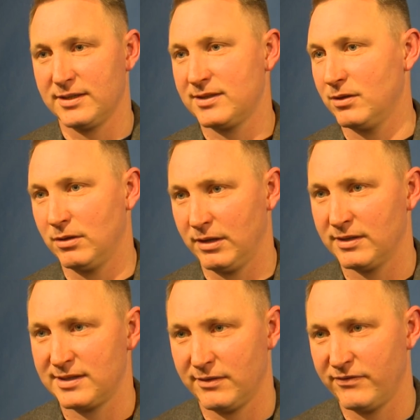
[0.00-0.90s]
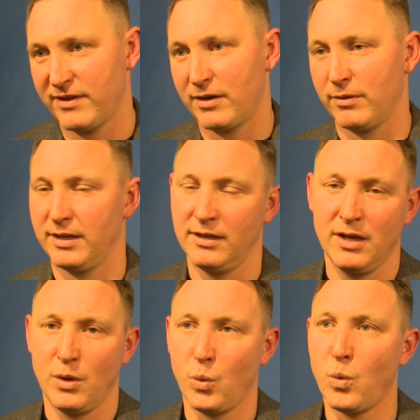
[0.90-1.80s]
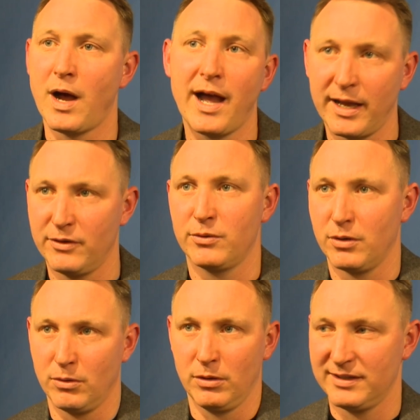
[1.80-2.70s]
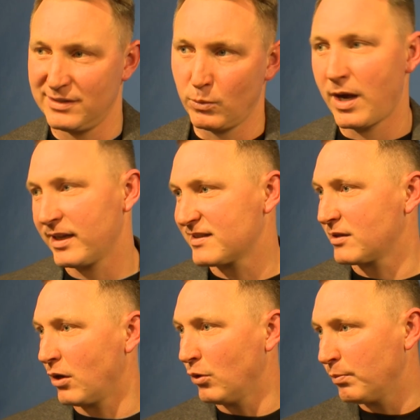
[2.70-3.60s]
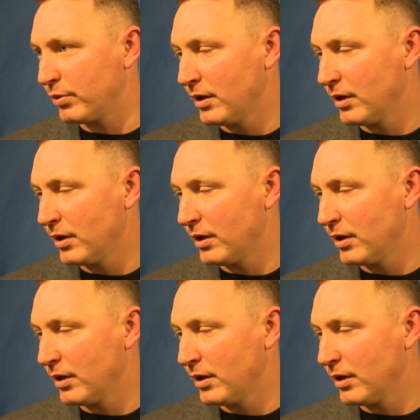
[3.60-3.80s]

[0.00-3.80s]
So it's a very wide role, it's a wide scope,